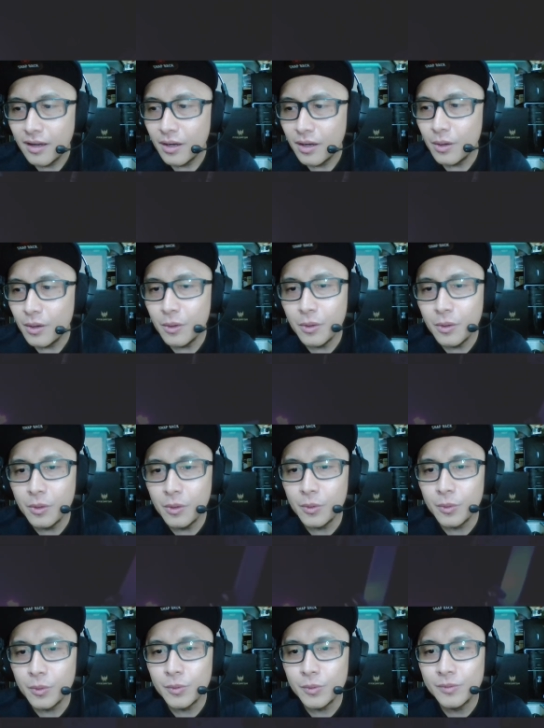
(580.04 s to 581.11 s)

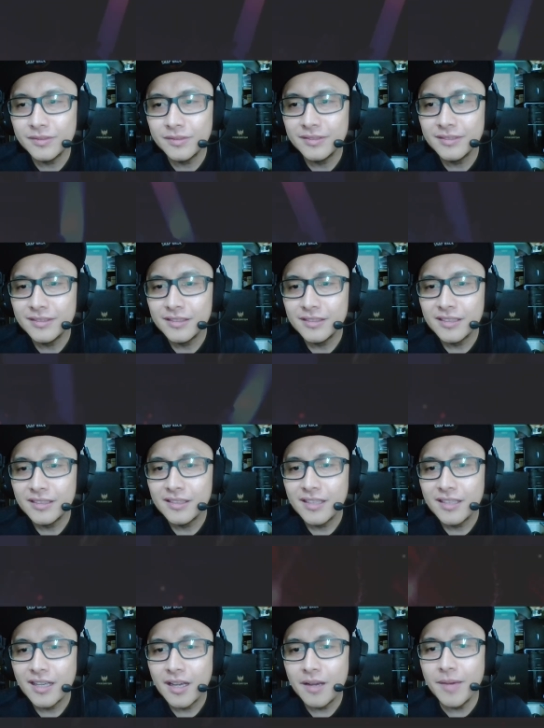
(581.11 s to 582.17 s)
Oh.
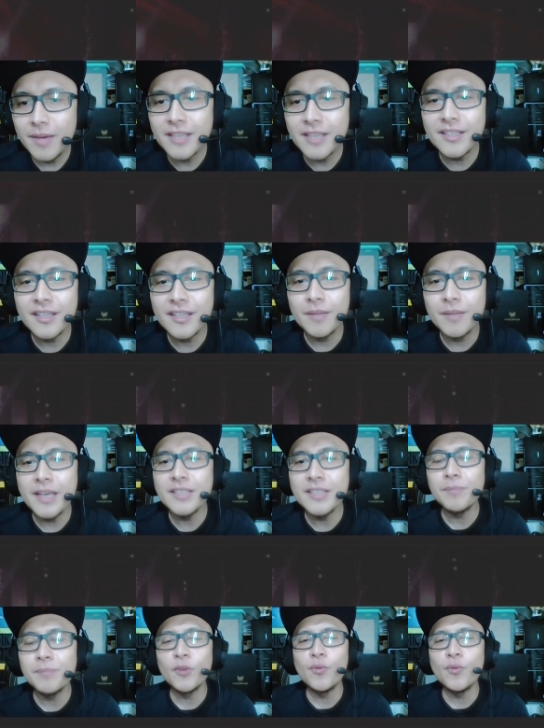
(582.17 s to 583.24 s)
Amazing,
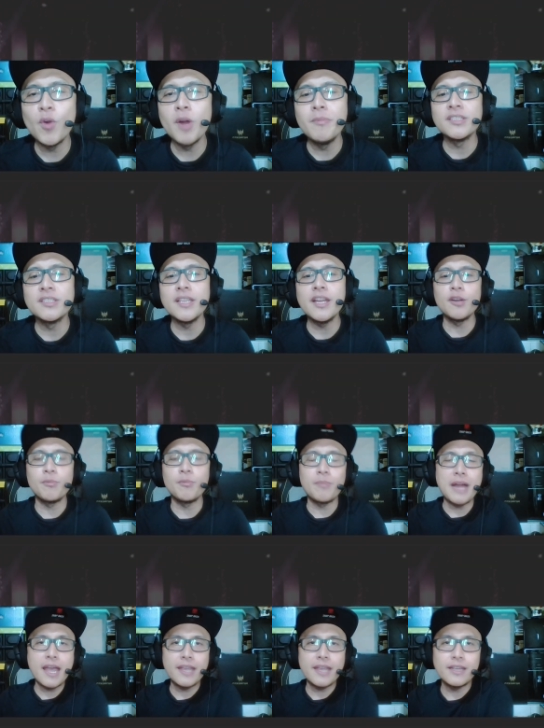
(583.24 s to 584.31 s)
amazing performance there
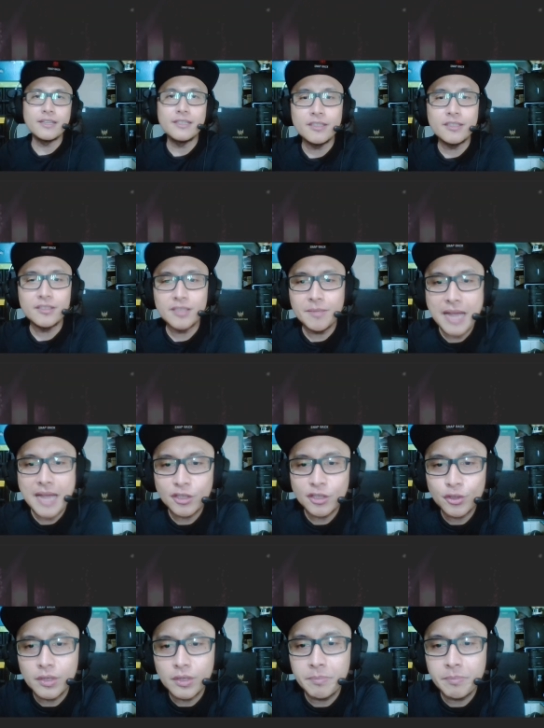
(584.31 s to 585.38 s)
by uh, Dimash
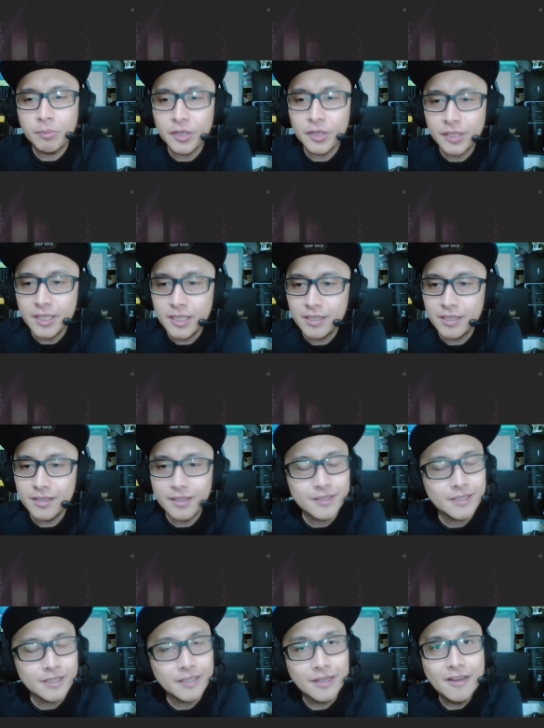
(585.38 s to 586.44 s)
Kudaibergen and
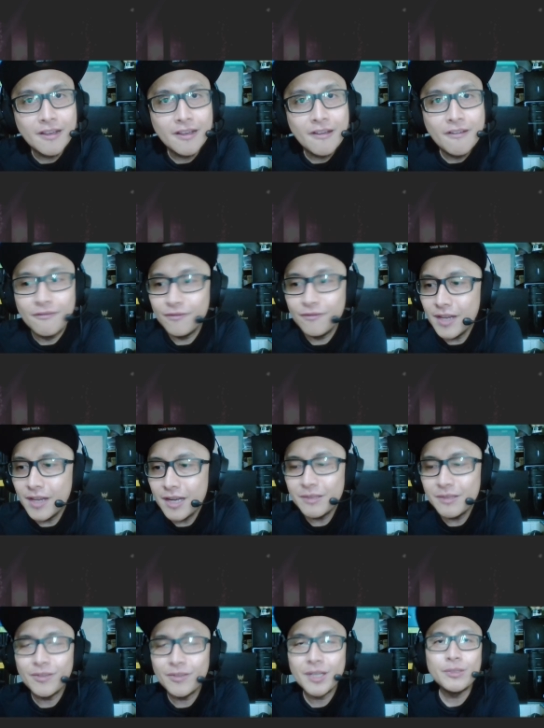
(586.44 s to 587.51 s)
this
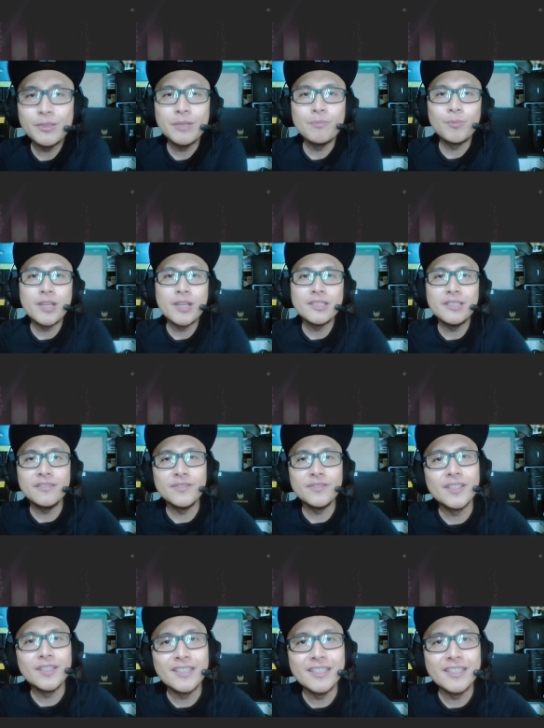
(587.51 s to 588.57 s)
very, very impressive
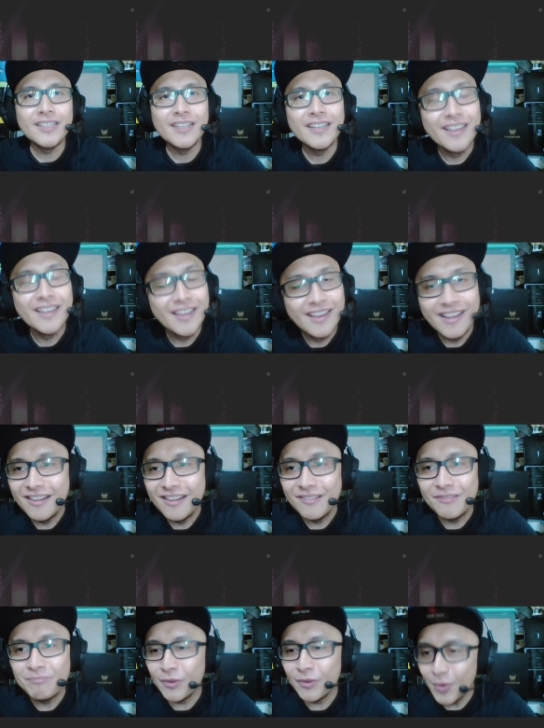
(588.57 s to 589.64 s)
uh,
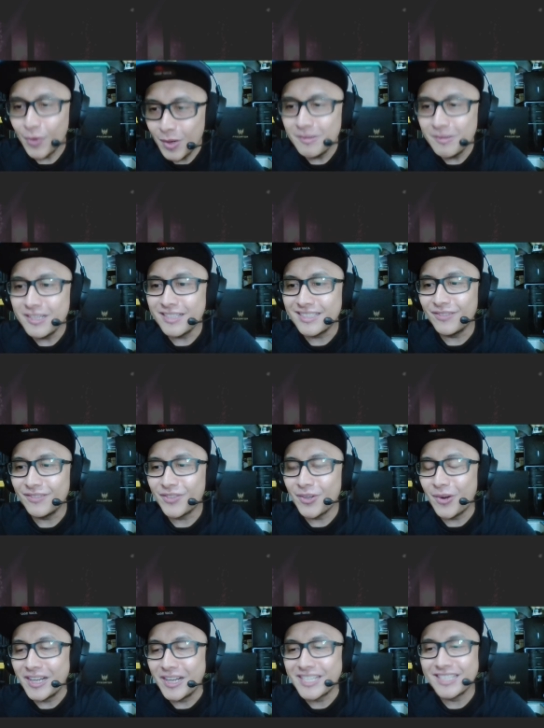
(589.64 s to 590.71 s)
performance, of
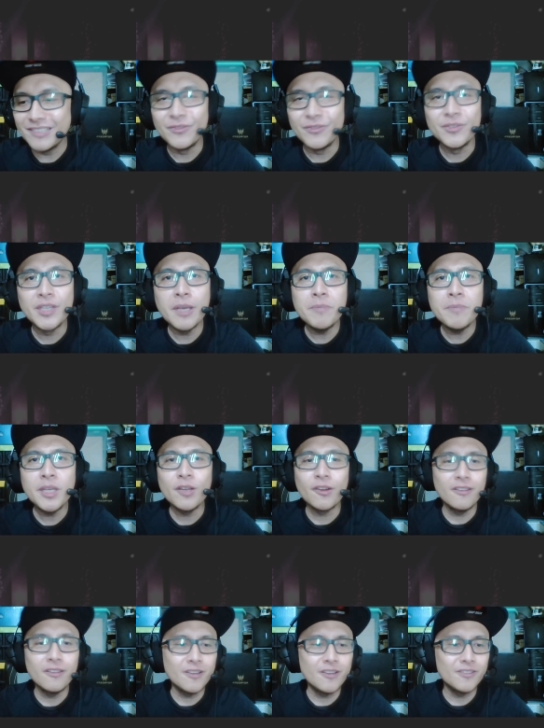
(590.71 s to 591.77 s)
course, of Give Me Your
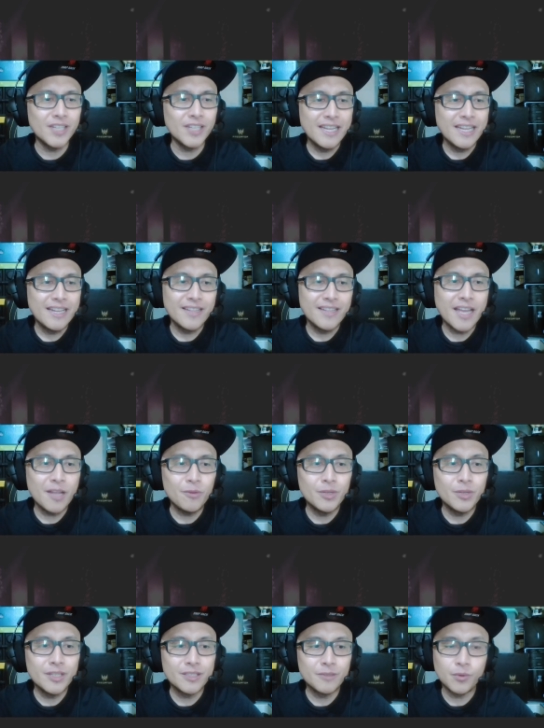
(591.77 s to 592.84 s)
Love. That
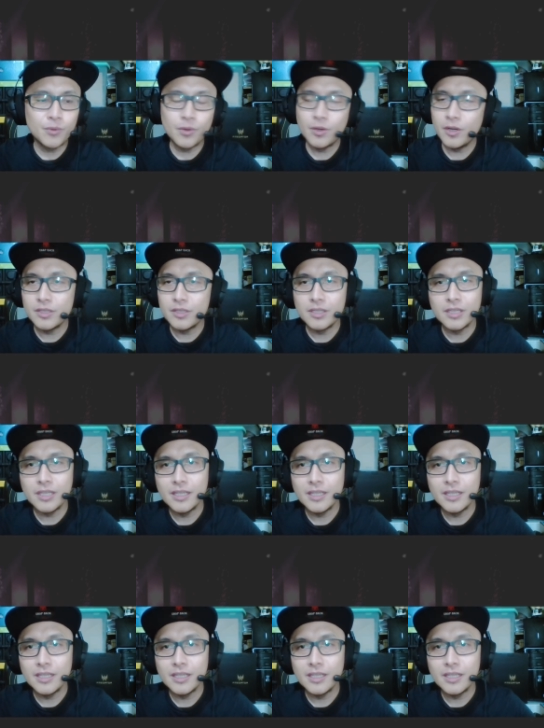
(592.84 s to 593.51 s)
was, of course,